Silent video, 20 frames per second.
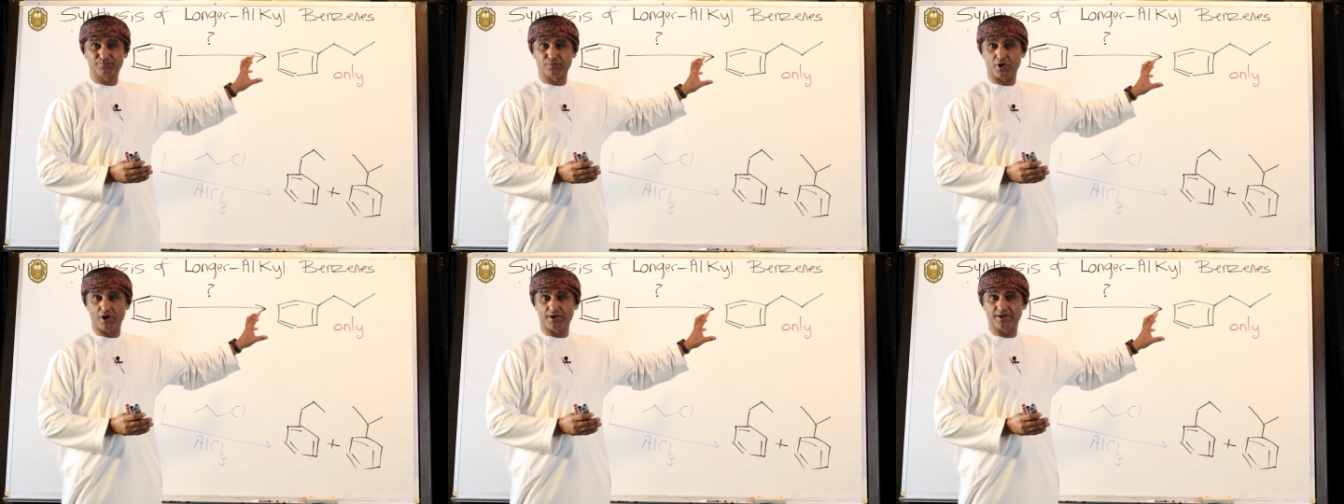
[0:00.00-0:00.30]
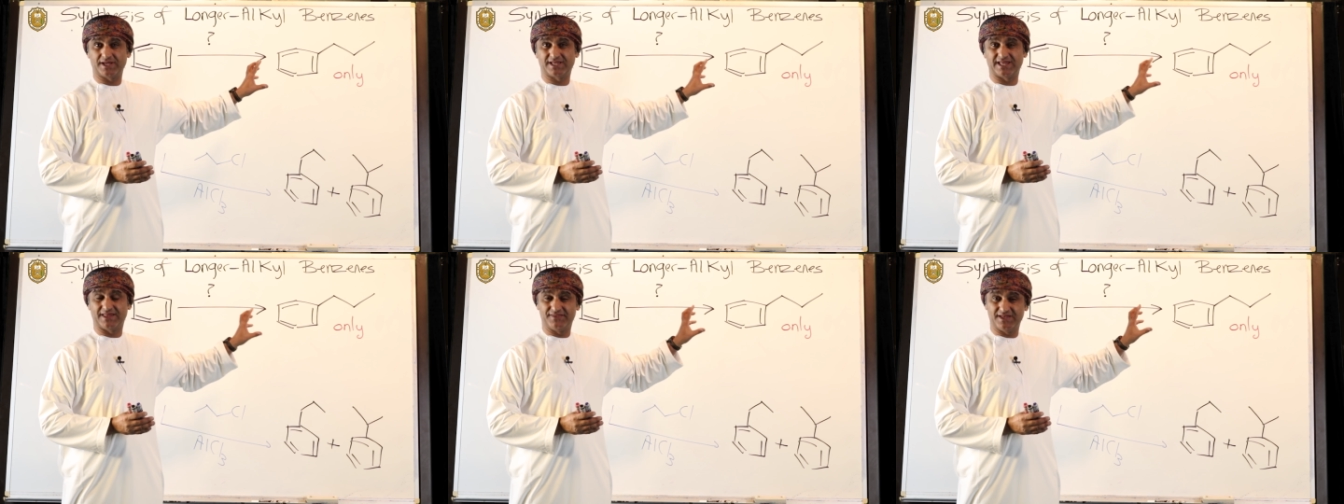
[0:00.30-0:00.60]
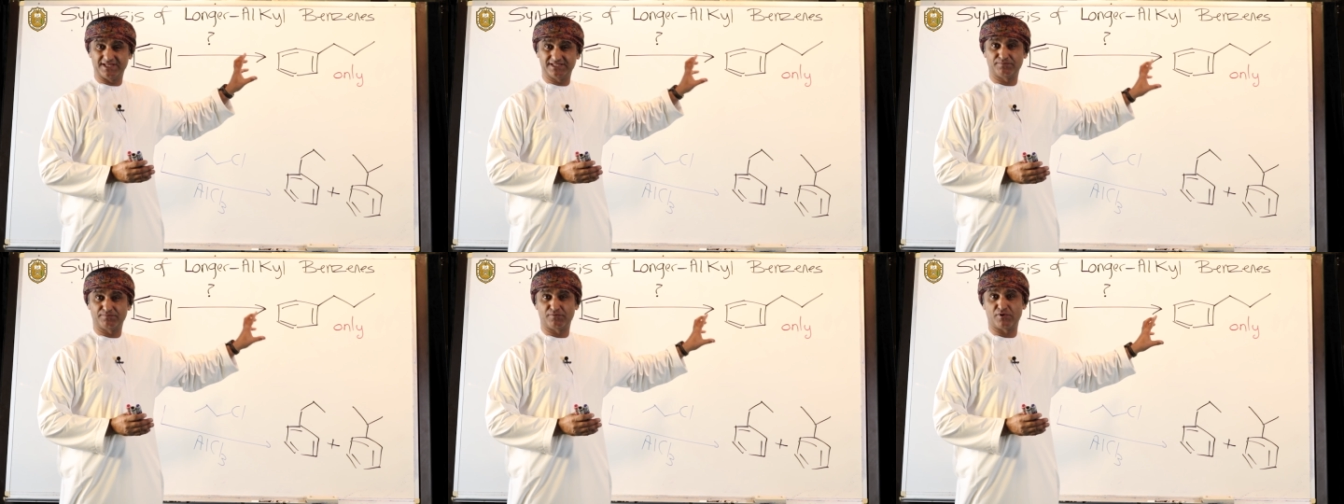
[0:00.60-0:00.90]
product and
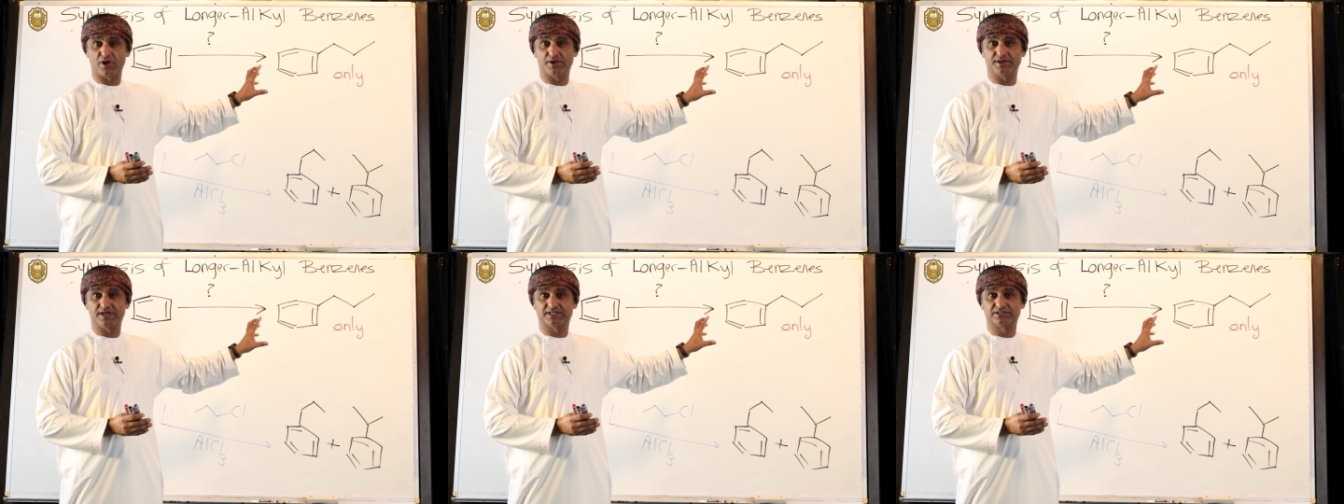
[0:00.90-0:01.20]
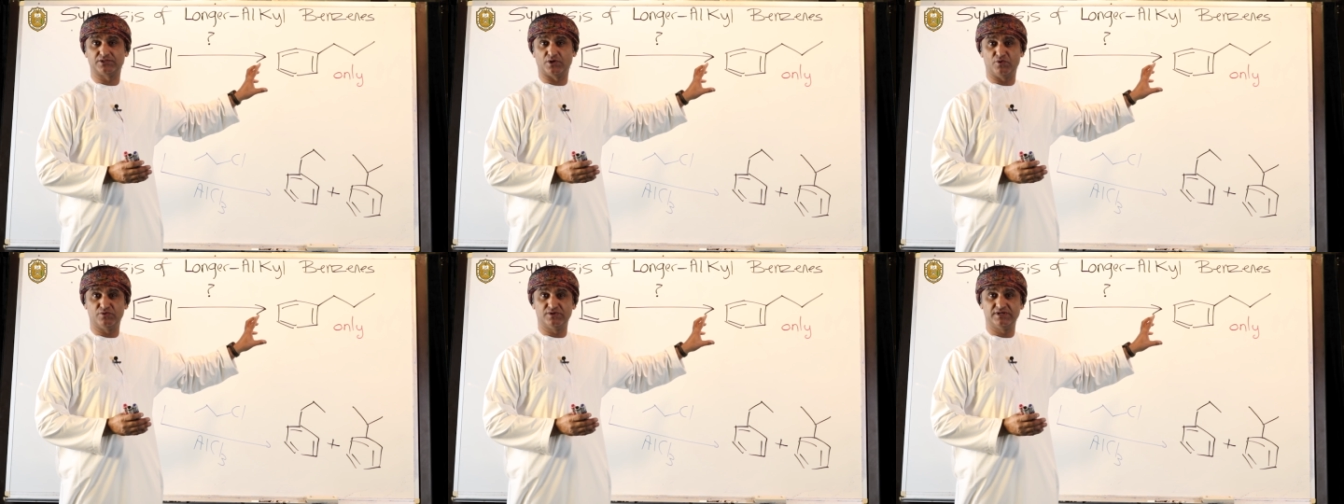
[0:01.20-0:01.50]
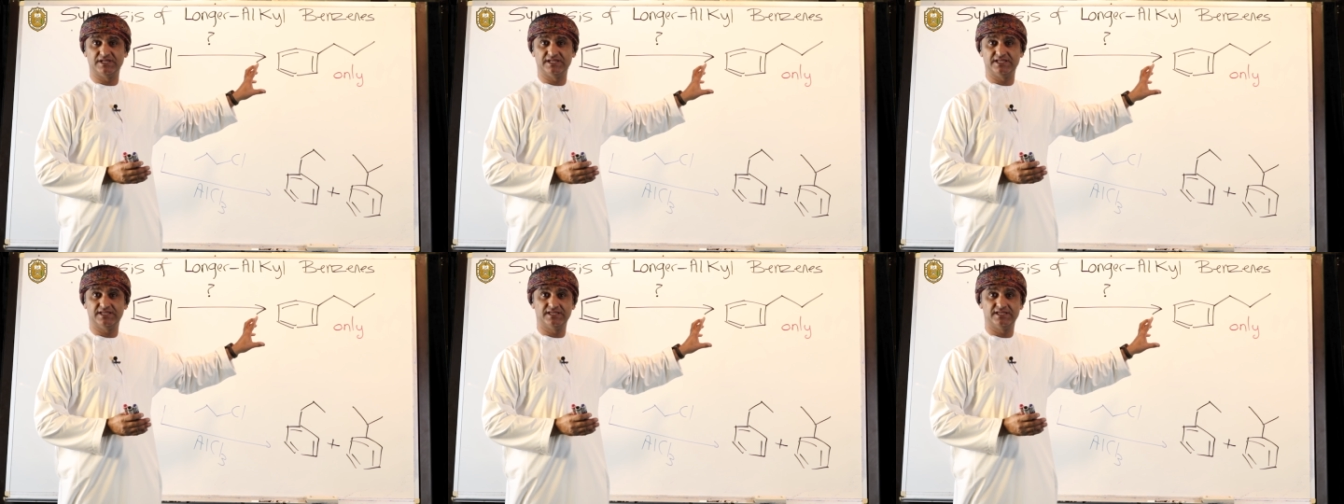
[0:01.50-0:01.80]
that product
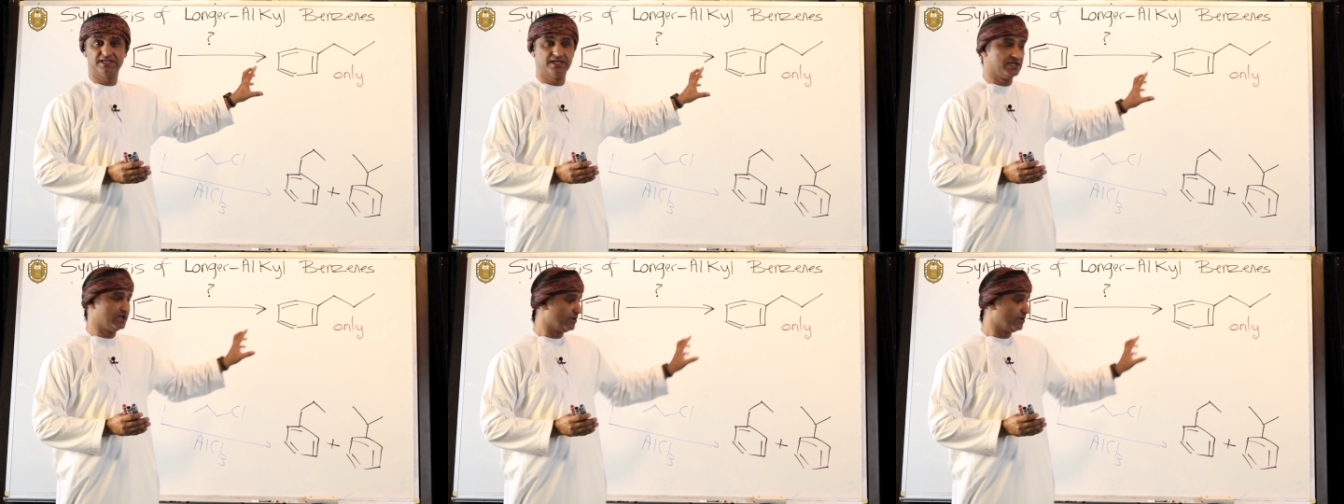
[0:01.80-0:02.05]
only